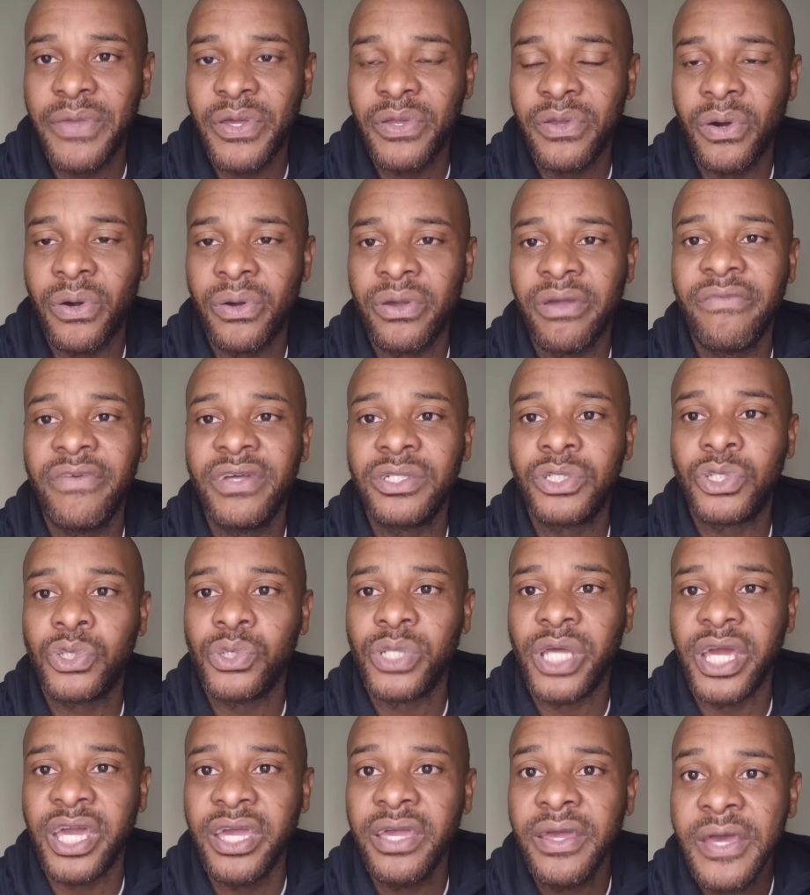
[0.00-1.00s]
Even
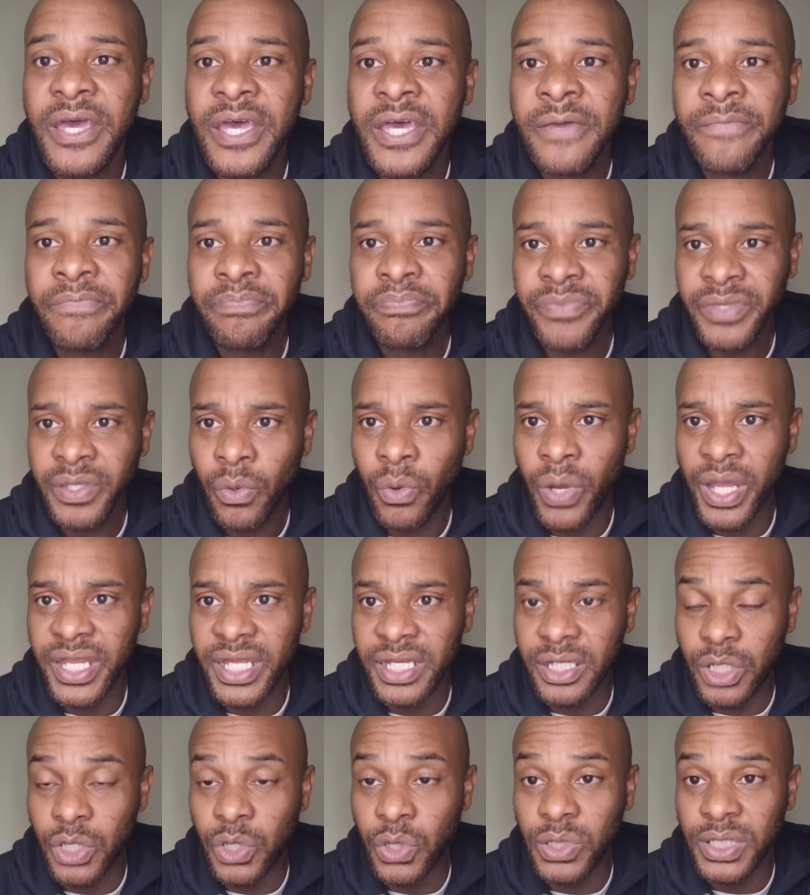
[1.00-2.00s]
today, when
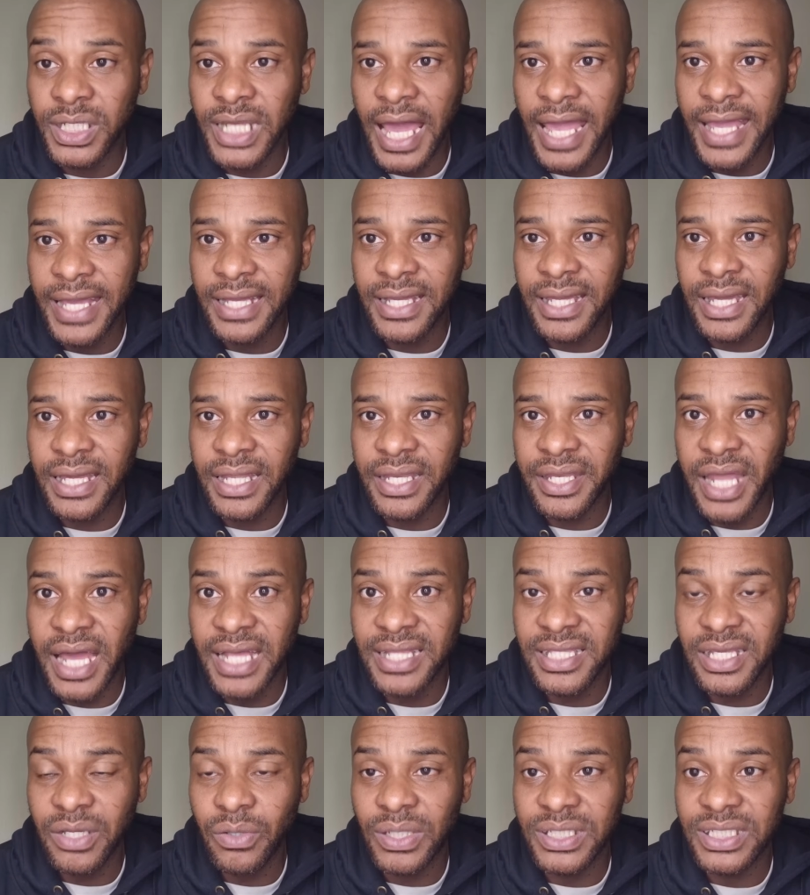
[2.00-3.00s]
it looked like
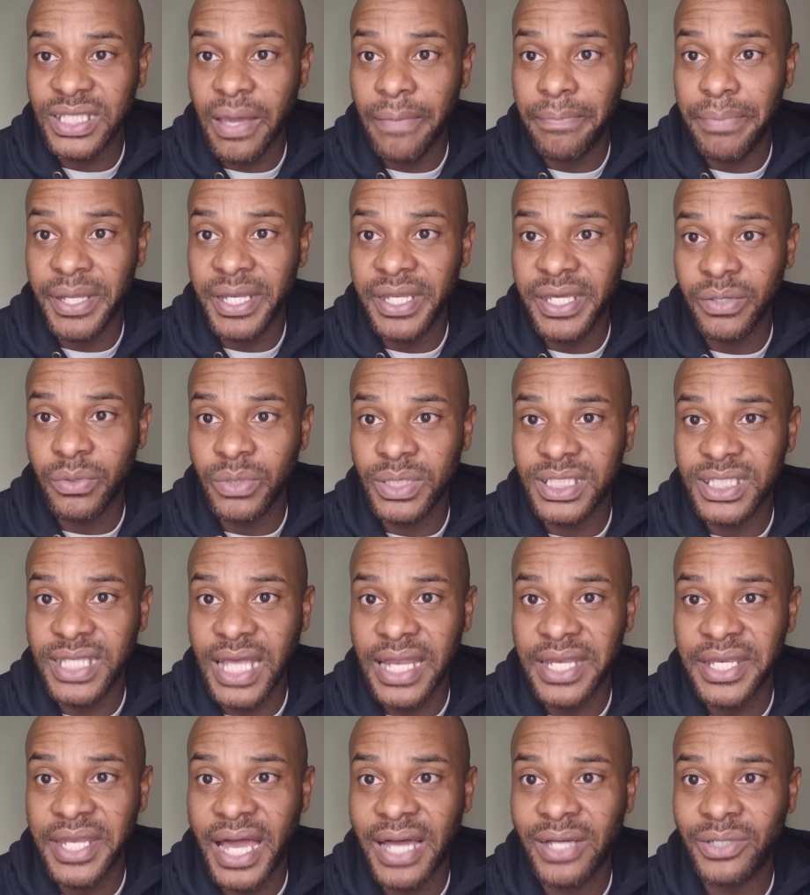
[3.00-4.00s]
nothing was happening with
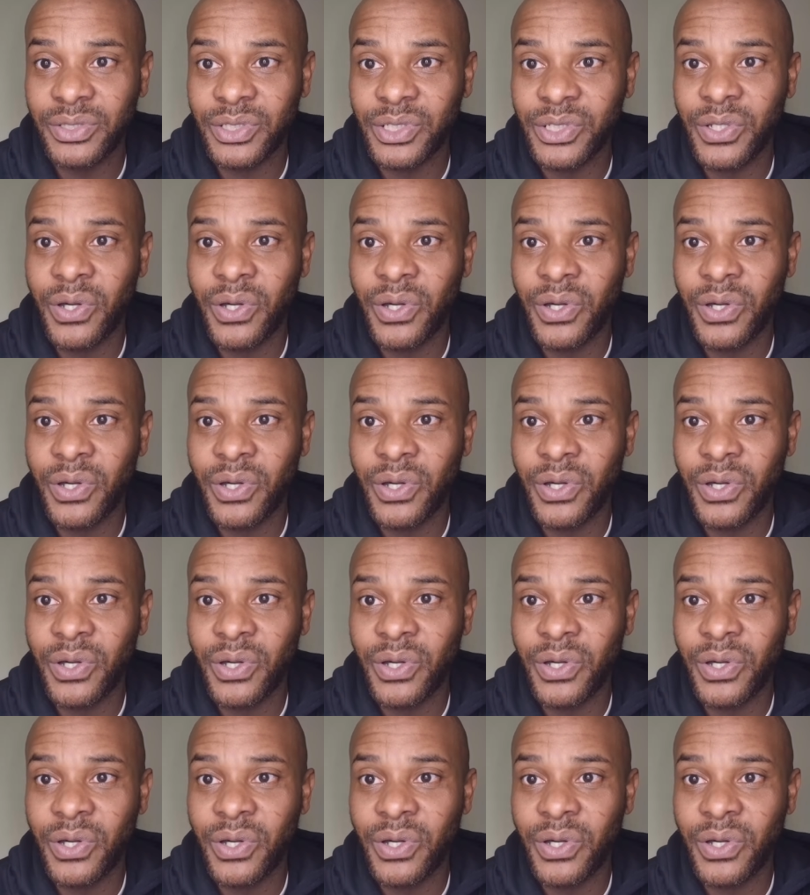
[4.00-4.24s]
Sundowns,